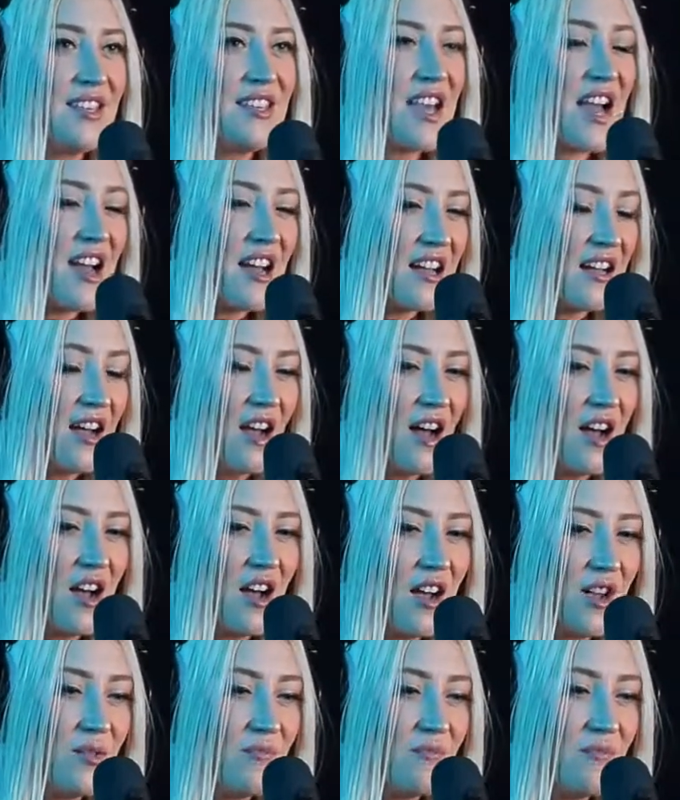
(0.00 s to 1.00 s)
Yeah.
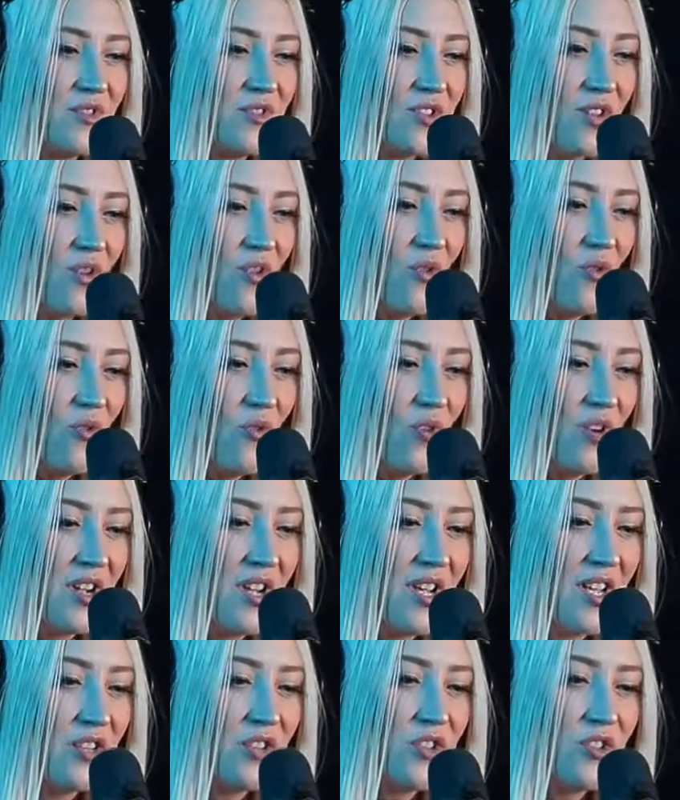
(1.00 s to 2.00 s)
So
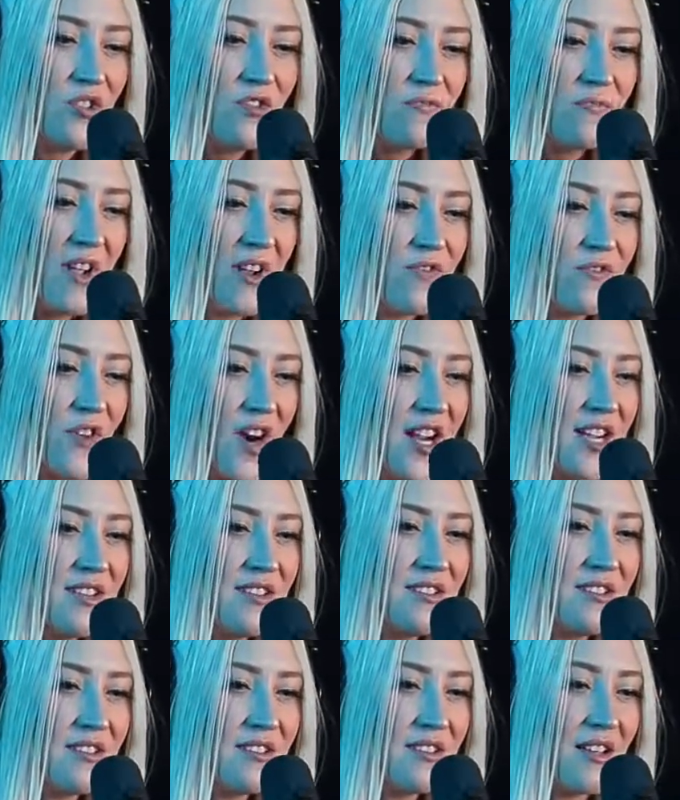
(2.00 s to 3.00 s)
2 of my
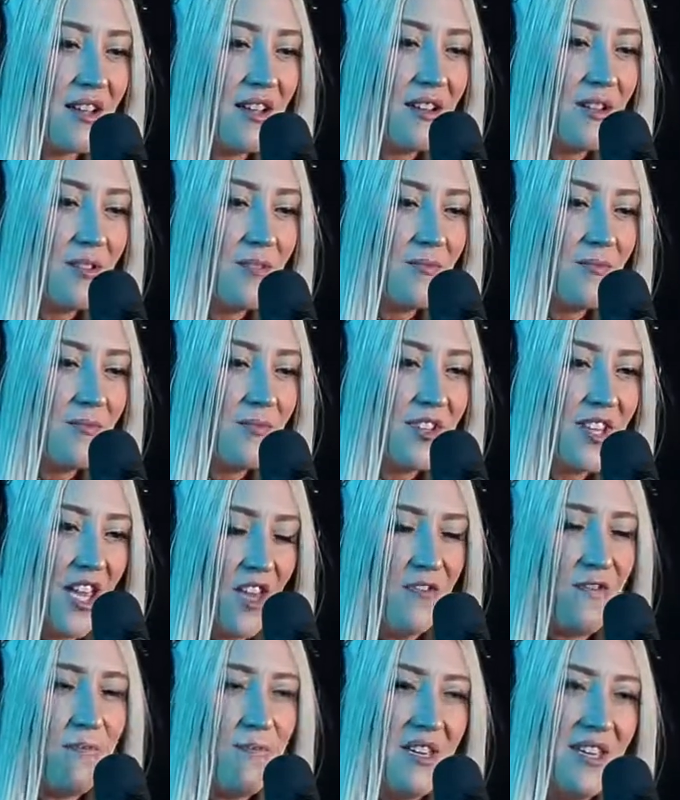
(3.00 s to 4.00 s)
friends
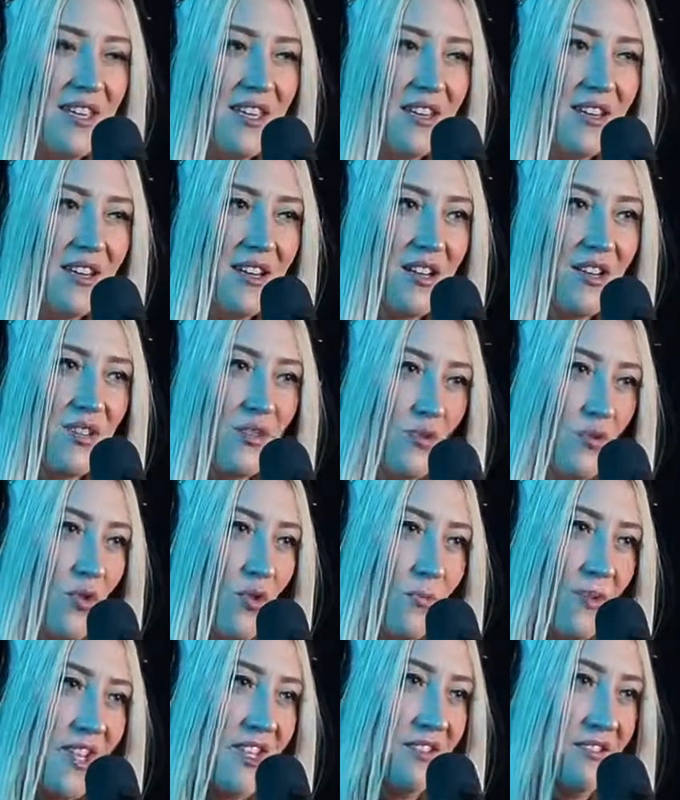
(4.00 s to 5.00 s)
gave me a
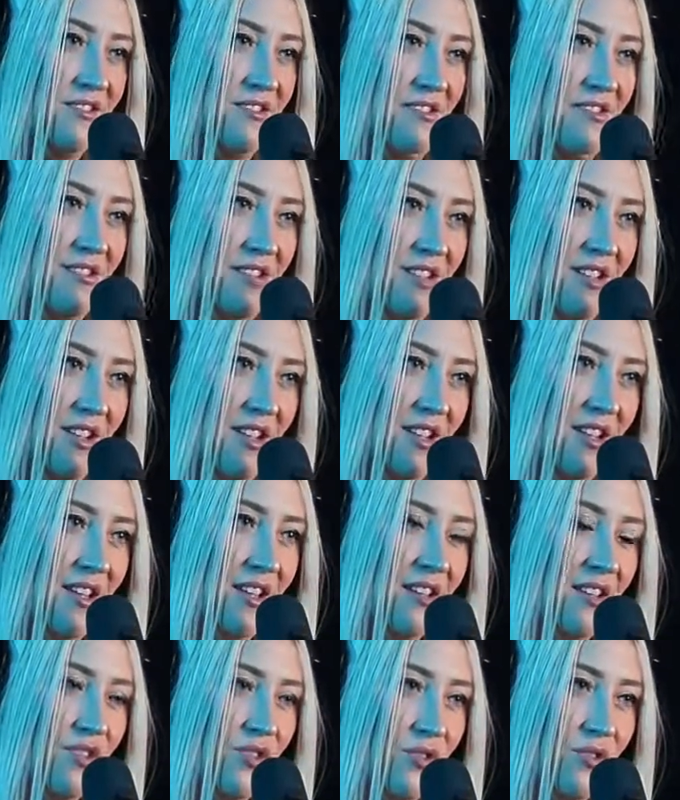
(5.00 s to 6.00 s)
school bus
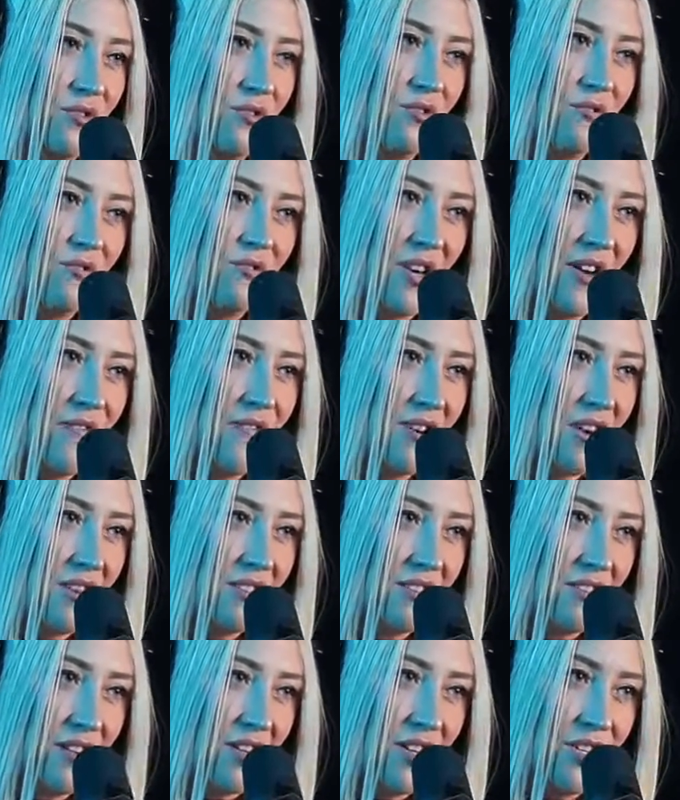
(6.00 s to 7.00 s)
to drive
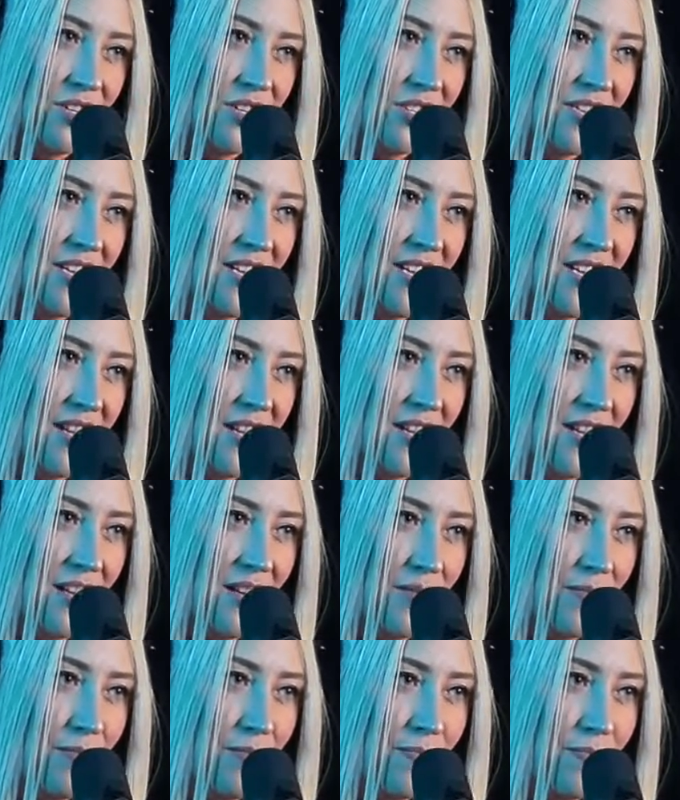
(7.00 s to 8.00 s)
across the country
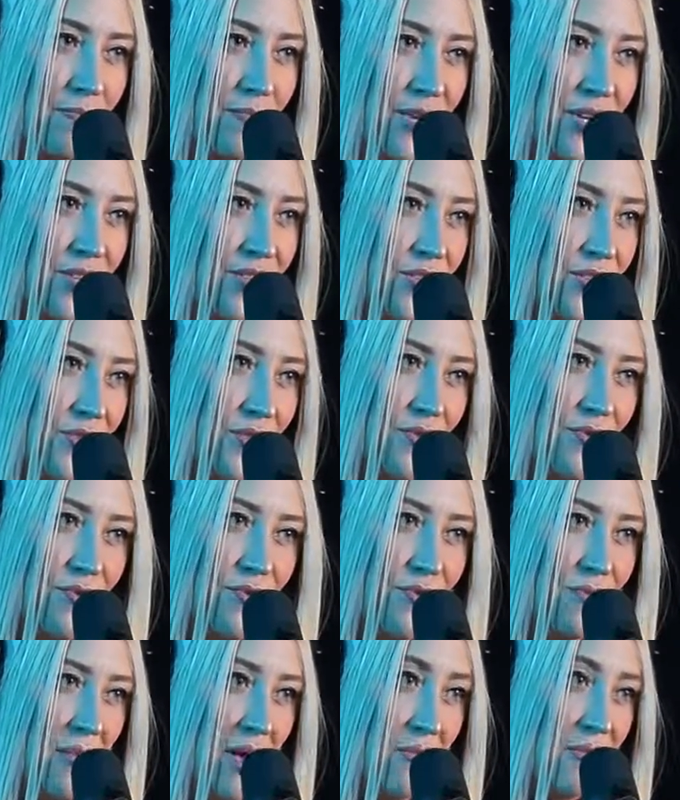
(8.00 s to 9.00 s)
and
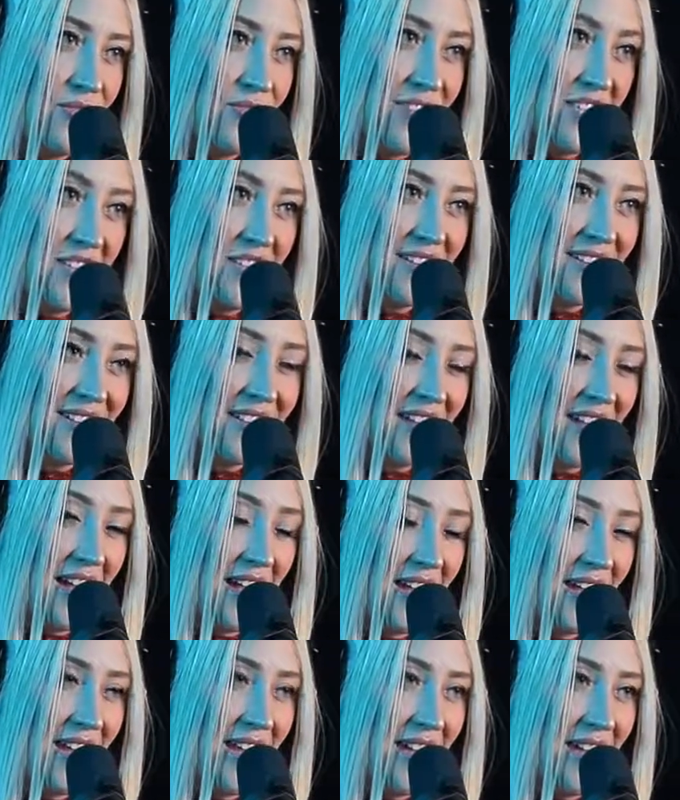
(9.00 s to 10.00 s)
pursue my music.
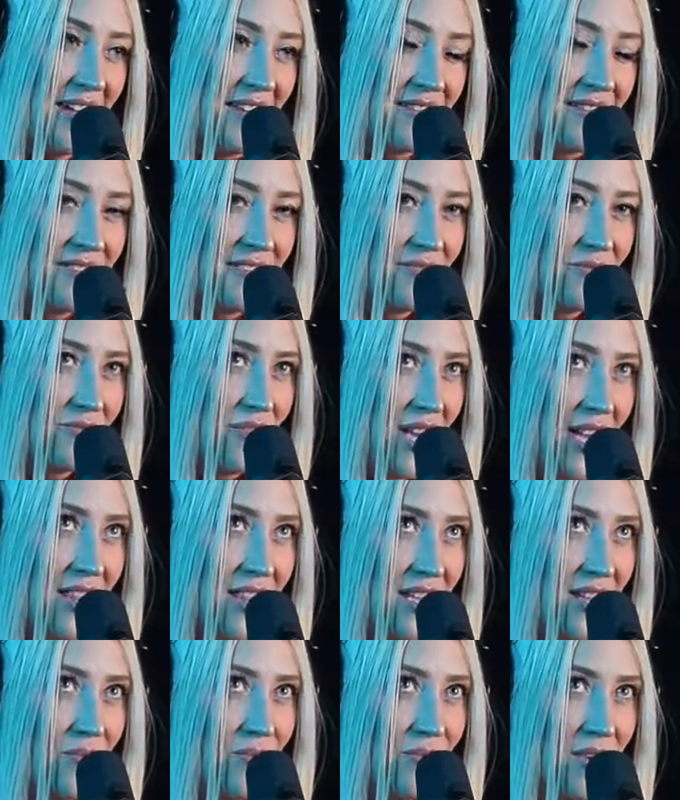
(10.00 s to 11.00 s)
And I
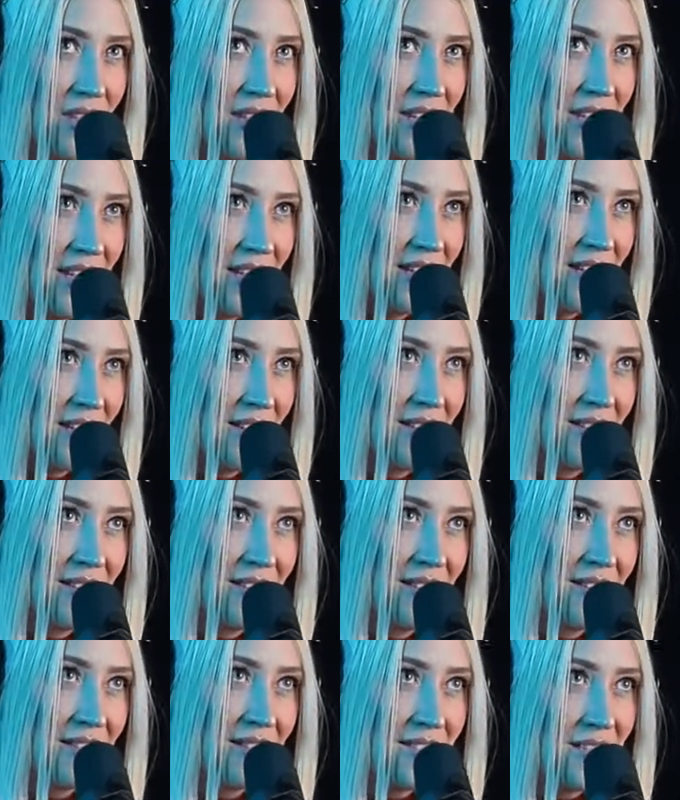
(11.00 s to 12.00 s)
think when they
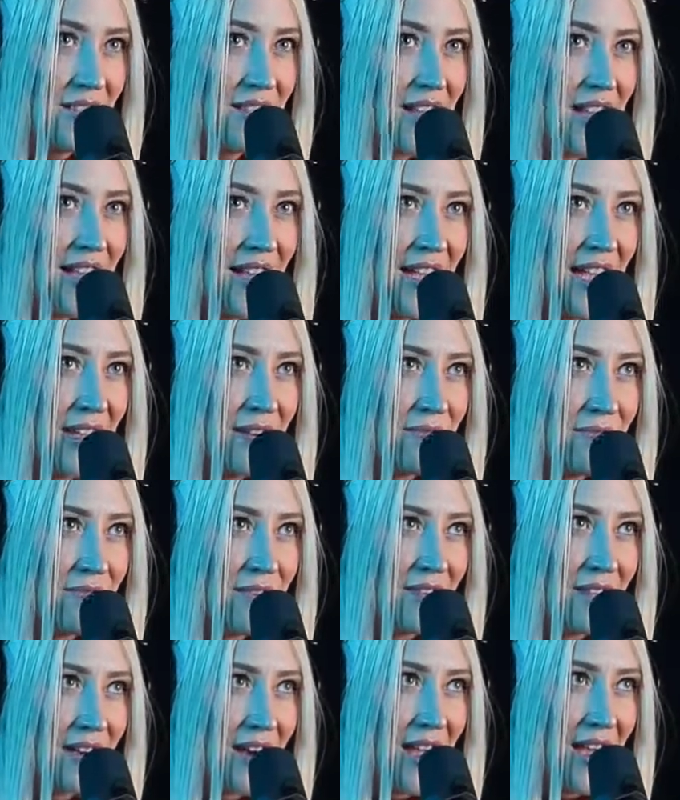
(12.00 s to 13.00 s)
did that and
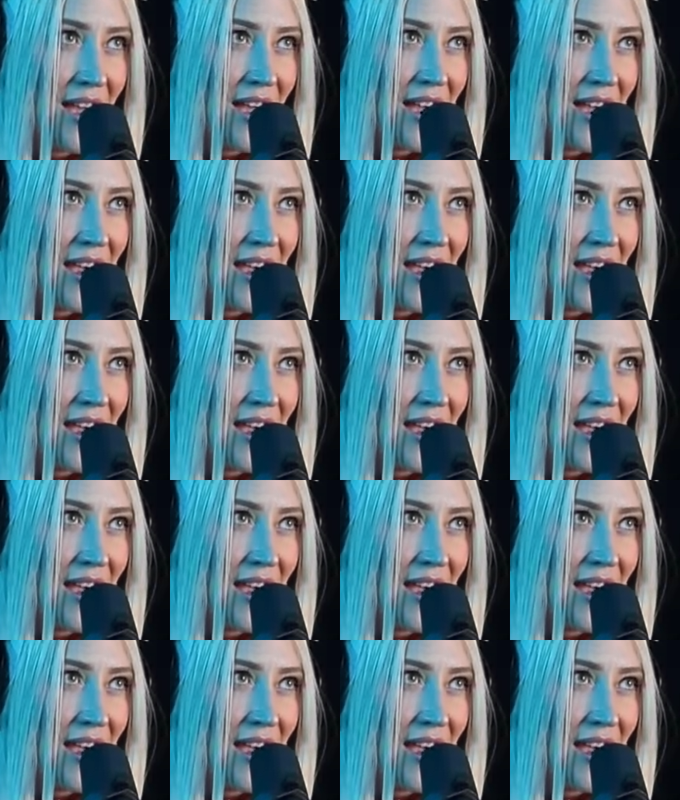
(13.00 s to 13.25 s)
when